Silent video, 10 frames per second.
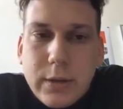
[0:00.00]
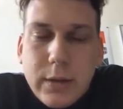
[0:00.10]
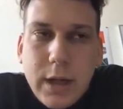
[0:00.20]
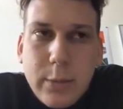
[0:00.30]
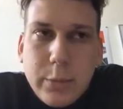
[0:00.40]
the
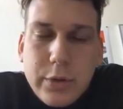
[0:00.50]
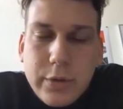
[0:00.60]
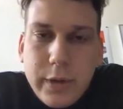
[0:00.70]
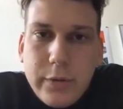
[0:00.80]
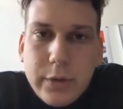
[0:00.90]
campus
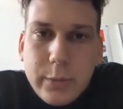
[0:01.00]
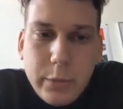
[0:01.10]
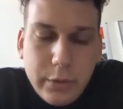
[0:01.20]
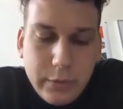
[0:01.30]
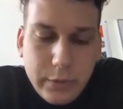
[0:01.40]
of our
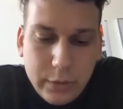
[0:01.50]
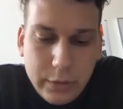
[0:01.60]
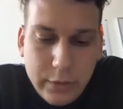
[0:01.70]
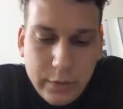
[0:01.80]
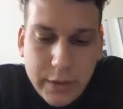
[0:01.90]
beautiful
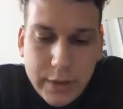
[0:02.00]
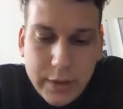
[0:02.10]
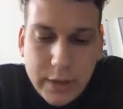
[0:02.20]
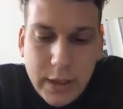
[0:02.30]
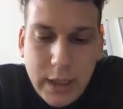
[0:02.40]

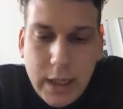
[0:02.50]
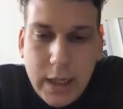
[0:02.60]
university,